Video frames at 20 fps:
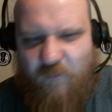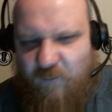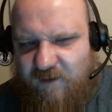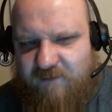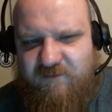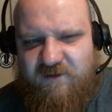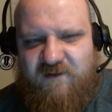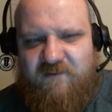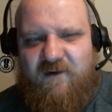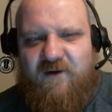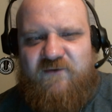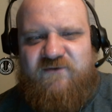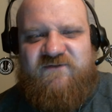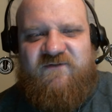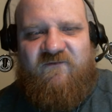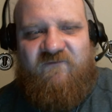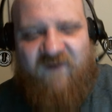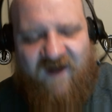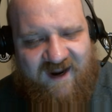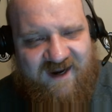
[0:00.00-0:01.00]
We were the most
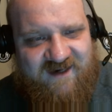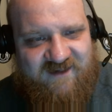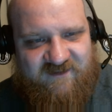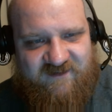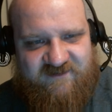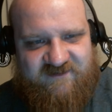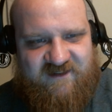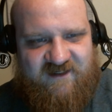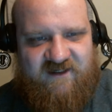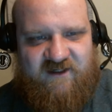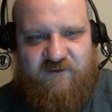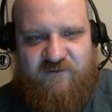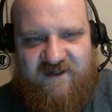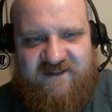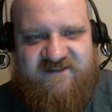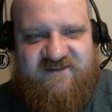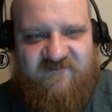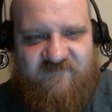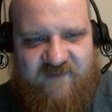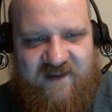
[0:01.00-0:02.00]
violent and
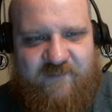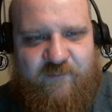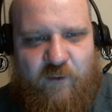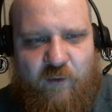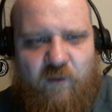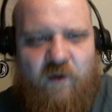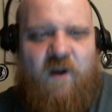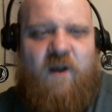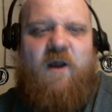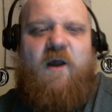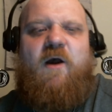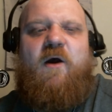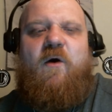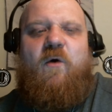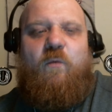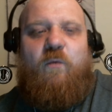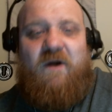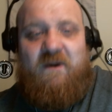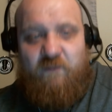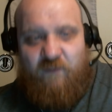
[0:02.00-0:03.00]
aggressive people.
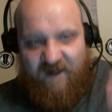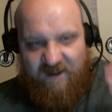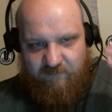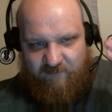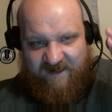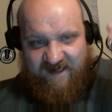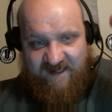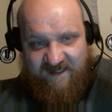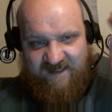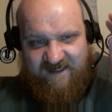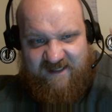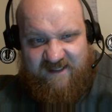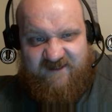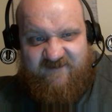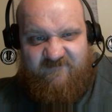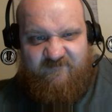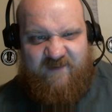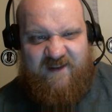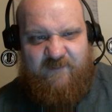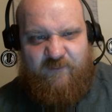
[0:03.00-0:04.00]
When we ran out
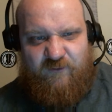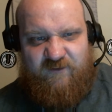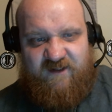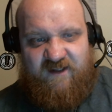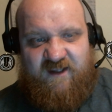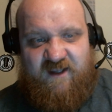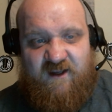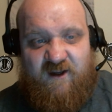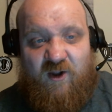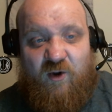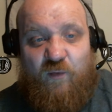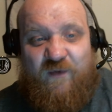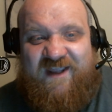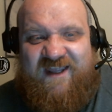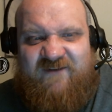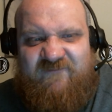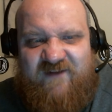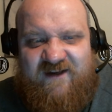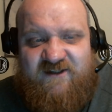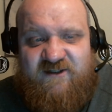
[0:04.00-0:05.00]
of people to kill, we
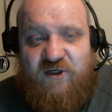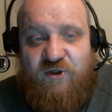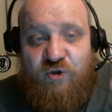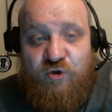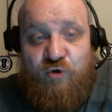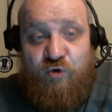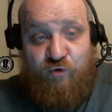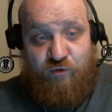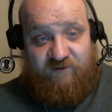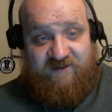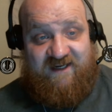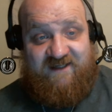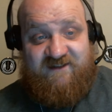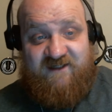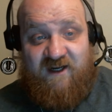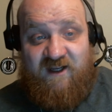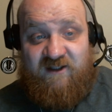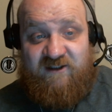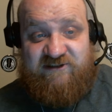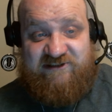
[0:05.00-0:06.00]
invented new
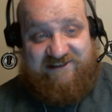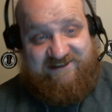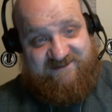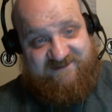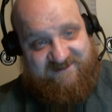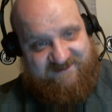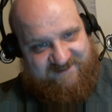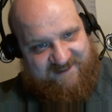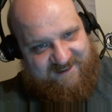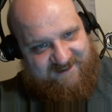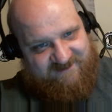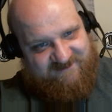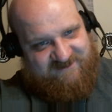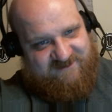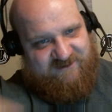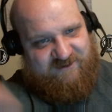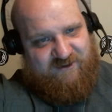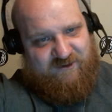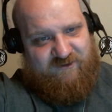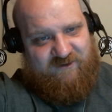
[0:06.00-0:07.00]
technologies to take us
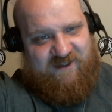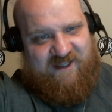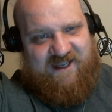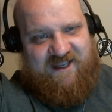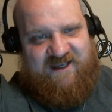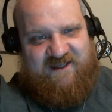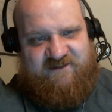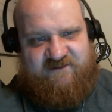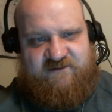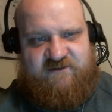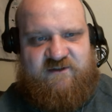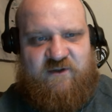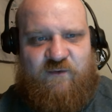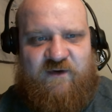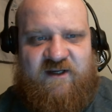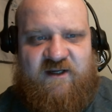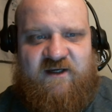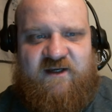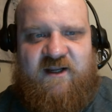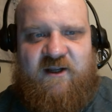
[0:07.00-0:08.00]
to new lands so
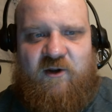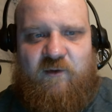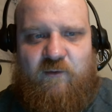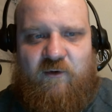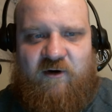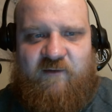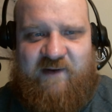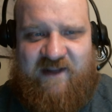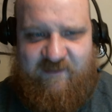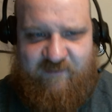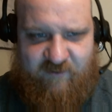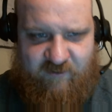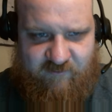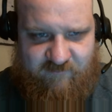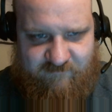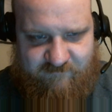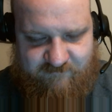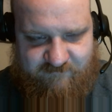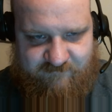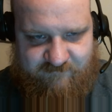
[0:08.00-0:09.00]
we could kill more people.